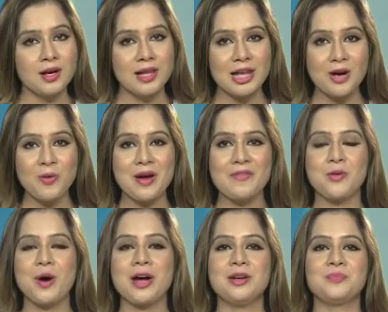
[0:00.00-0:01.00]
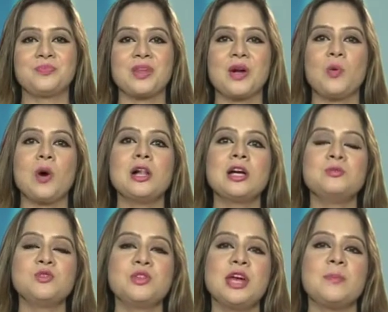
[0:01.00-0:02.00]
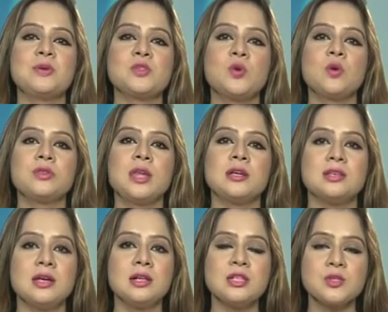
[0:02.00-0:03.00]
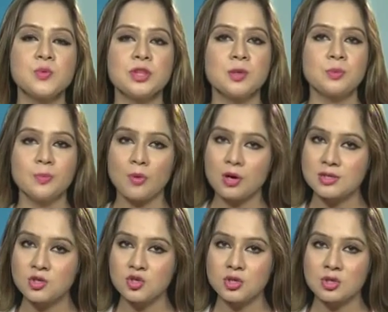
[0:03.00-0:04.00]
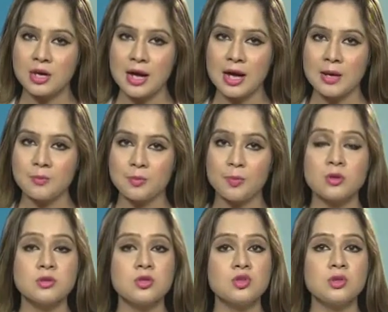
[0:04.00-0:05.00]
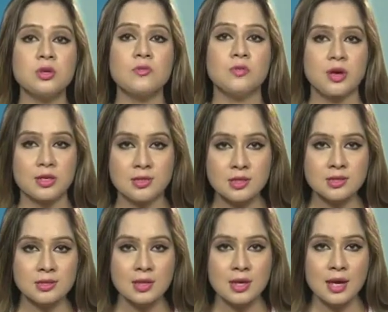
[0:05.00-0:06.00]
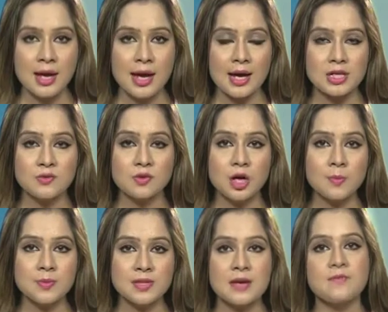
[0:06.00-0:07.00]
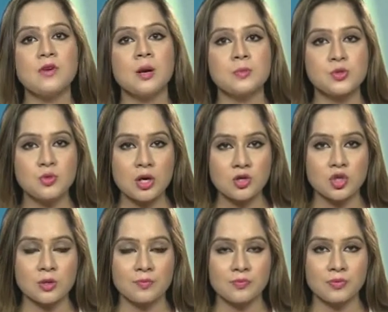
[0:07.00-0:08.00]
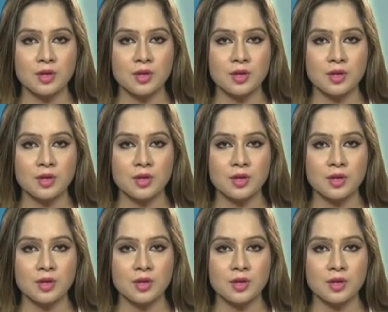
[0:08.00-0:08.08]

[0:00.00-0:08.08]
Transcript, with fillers: Hello everyone. Welcome to the episode that deals with the preposition and prepositional phrases and verbs and verb structure.